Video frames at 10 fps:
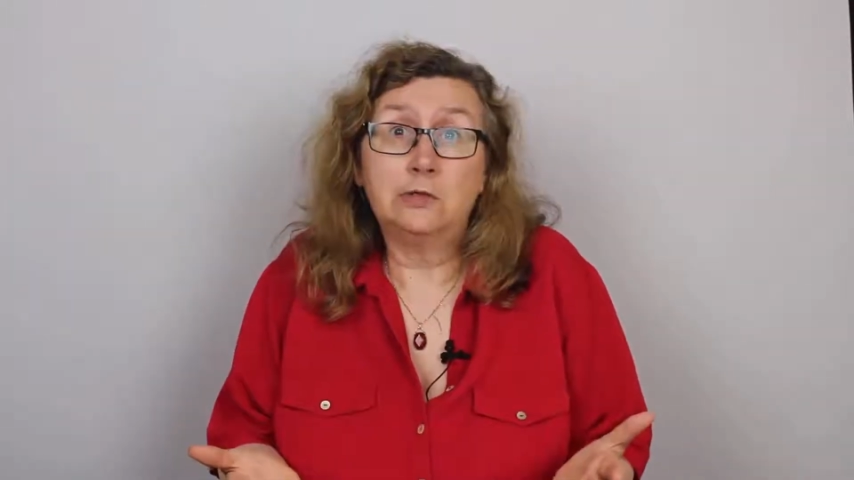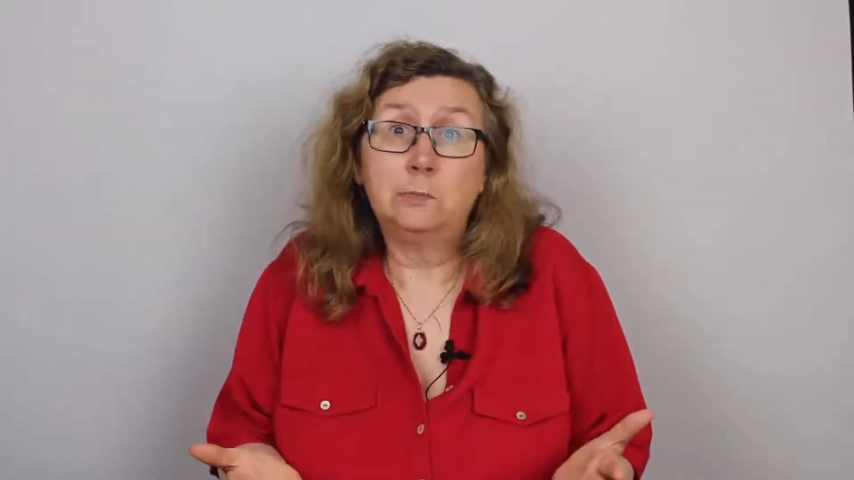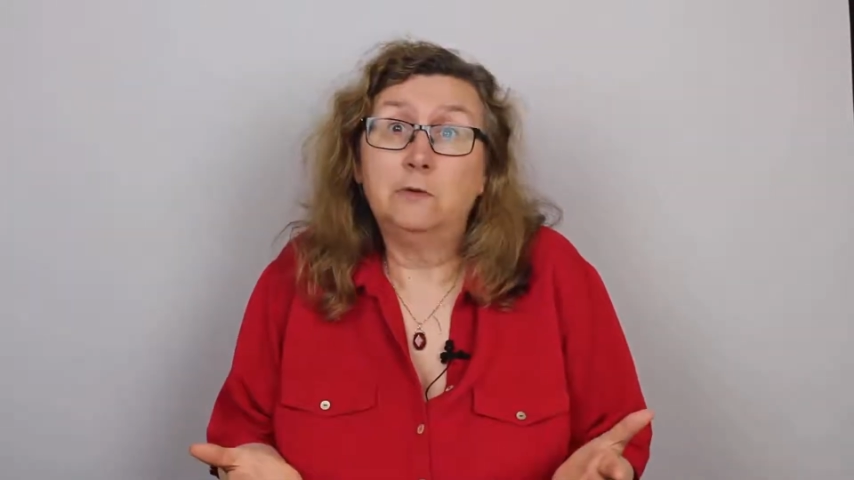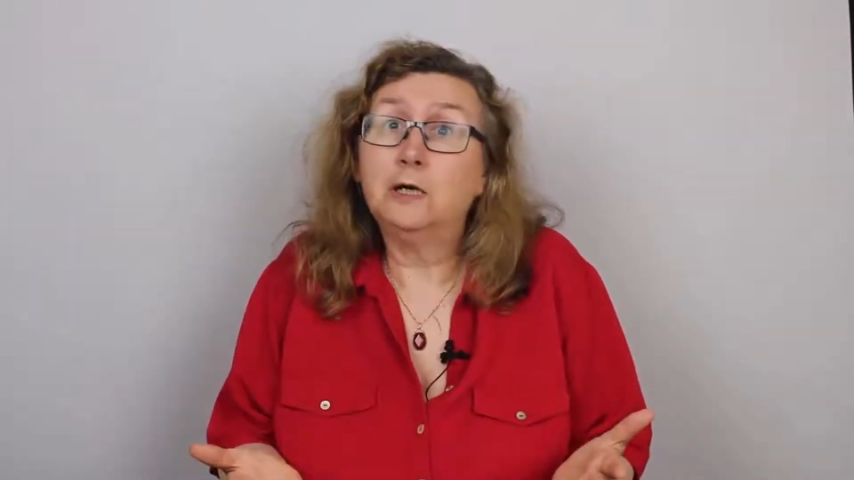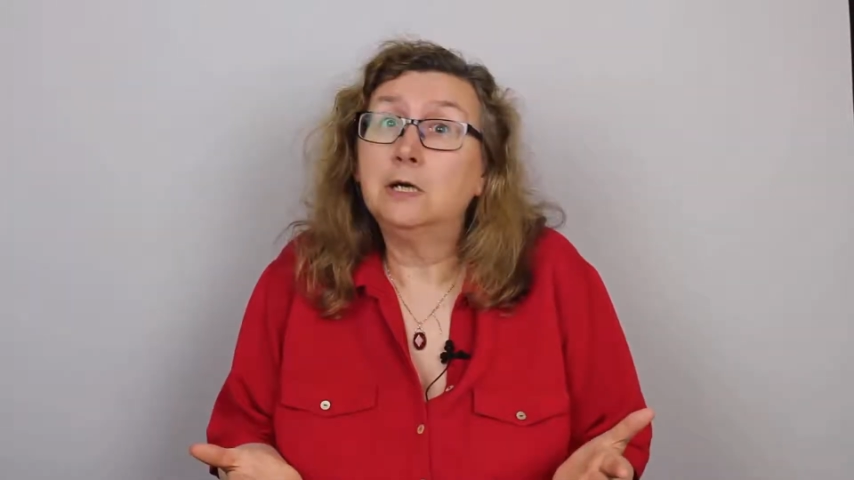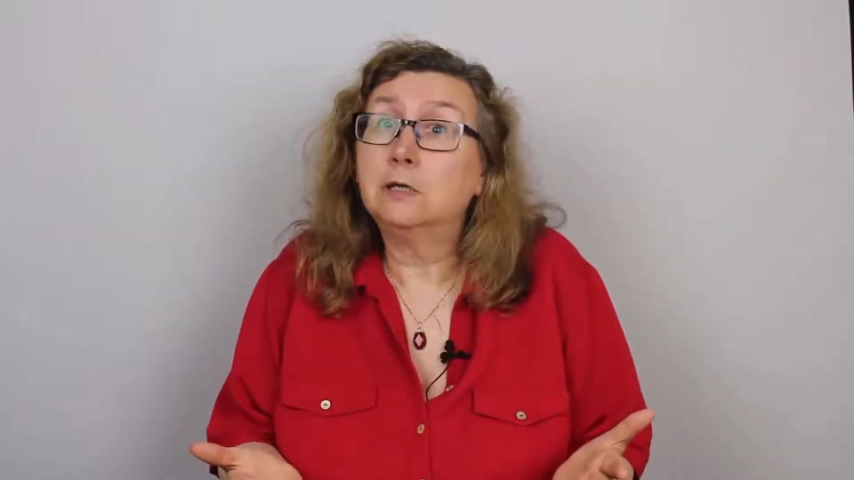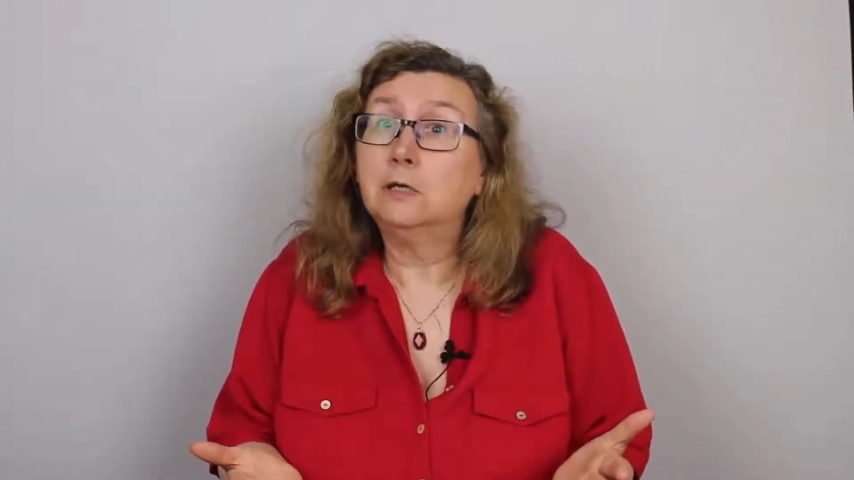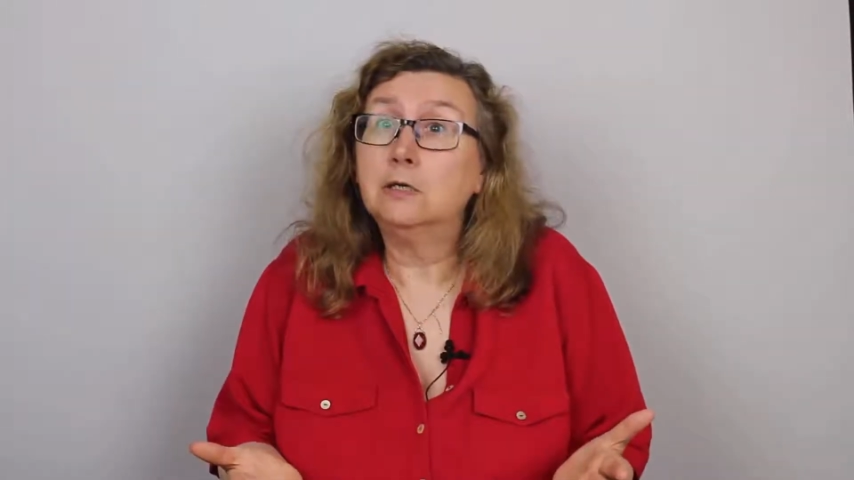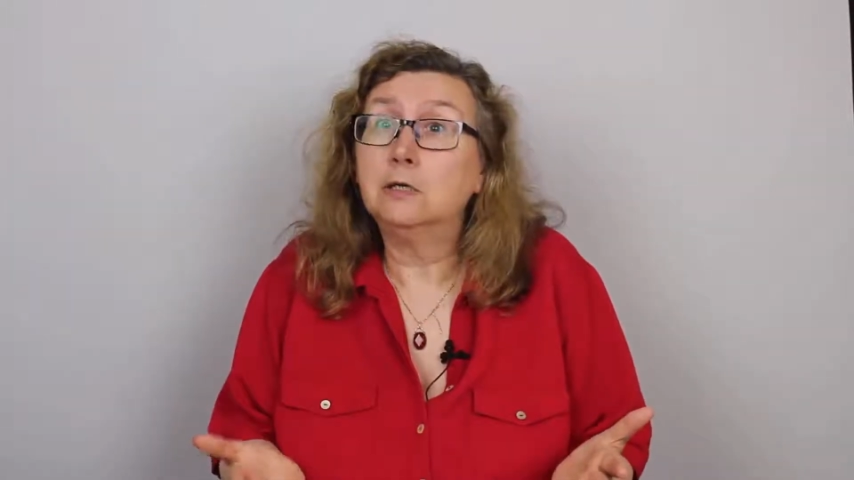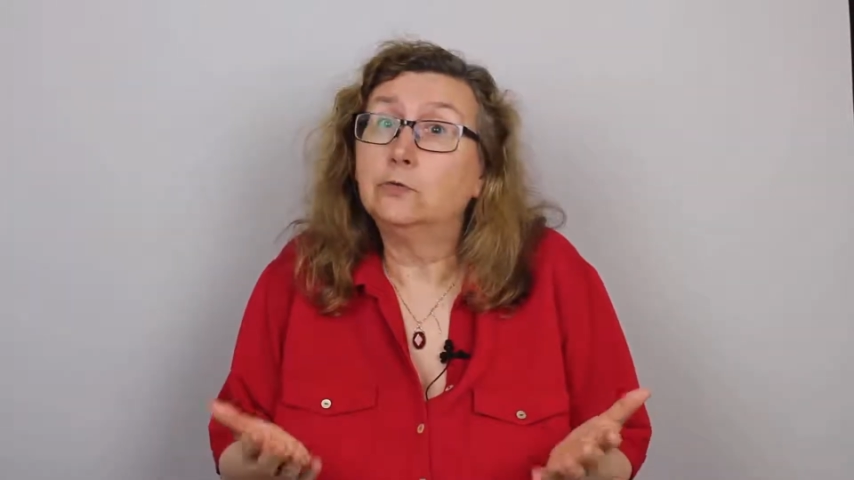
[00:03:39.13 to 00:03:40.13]
provide
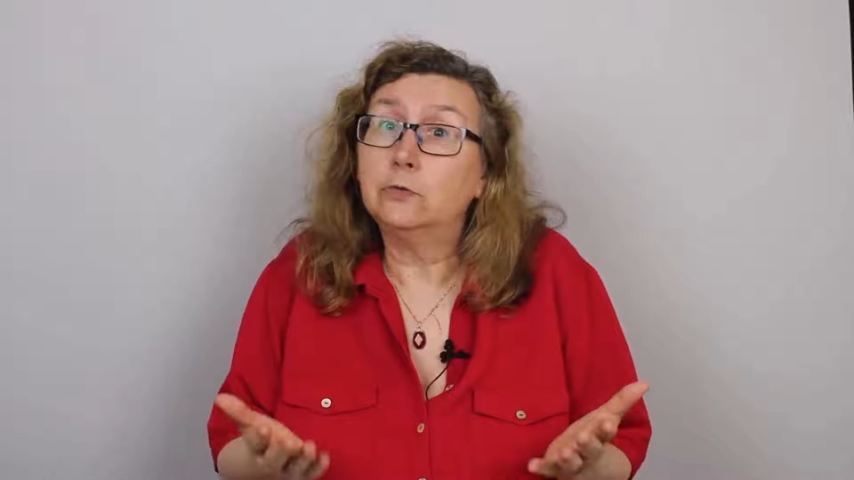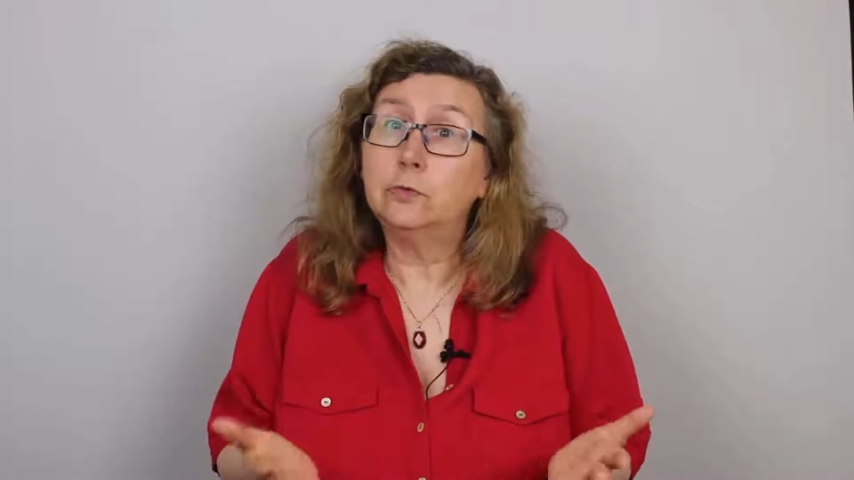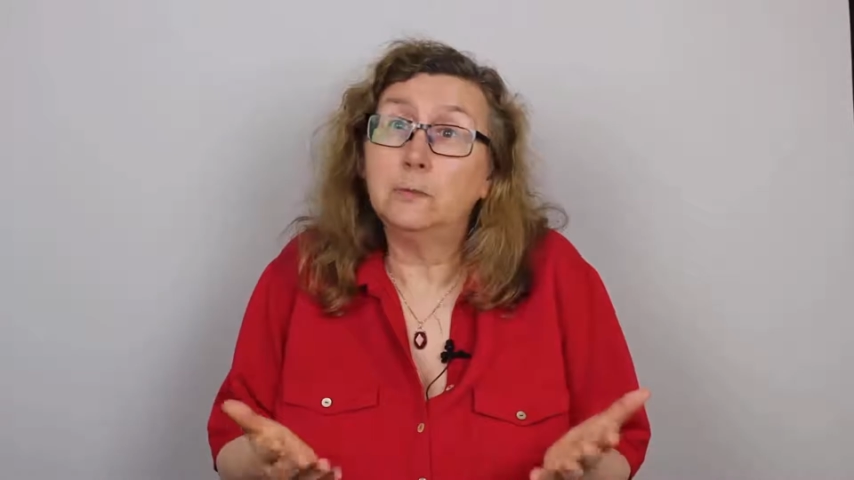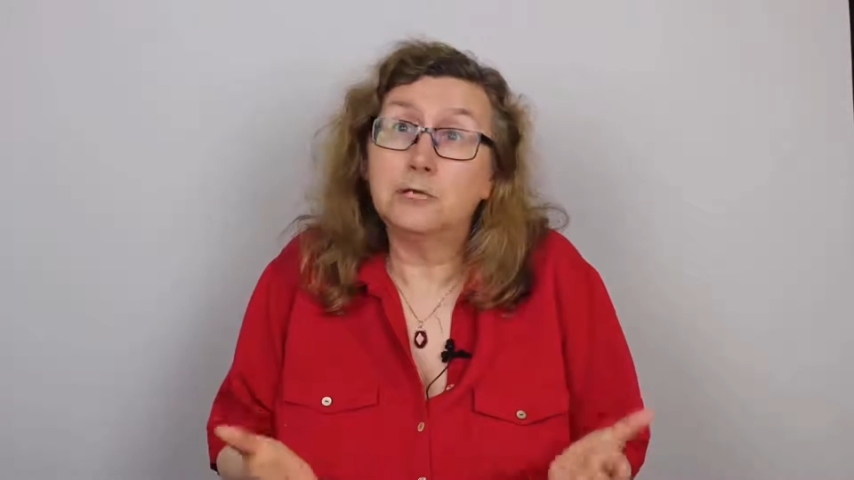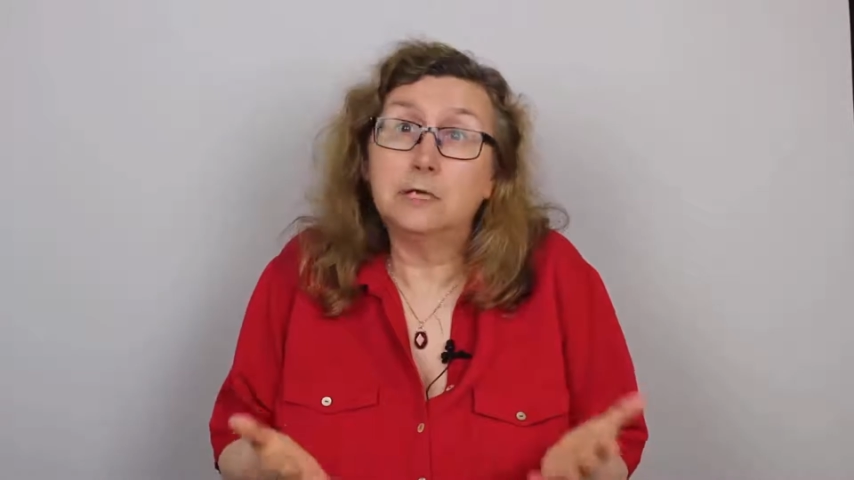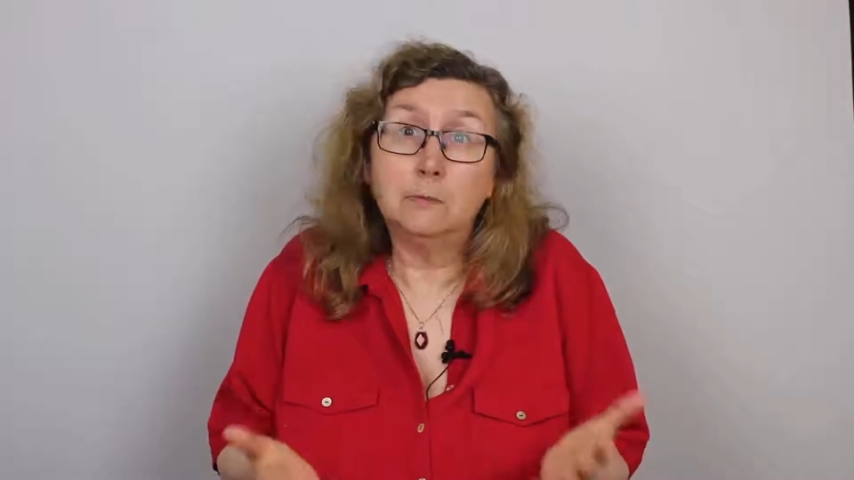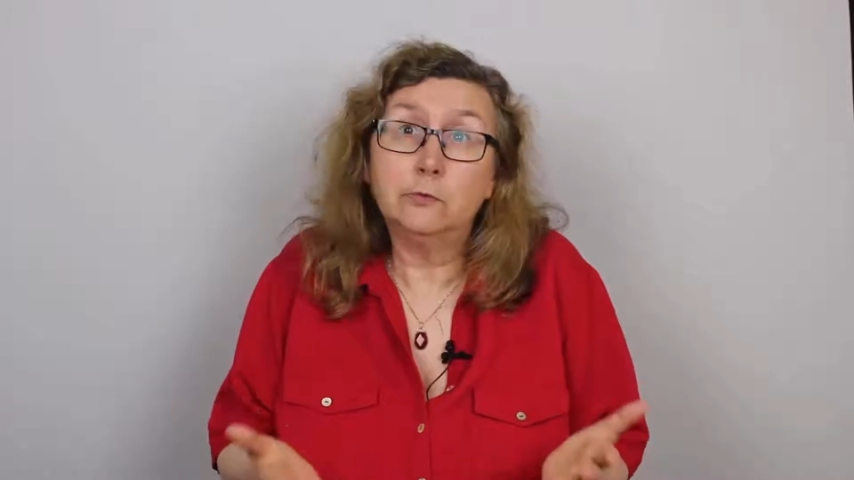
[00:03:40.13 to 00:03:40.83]
guardians for property comes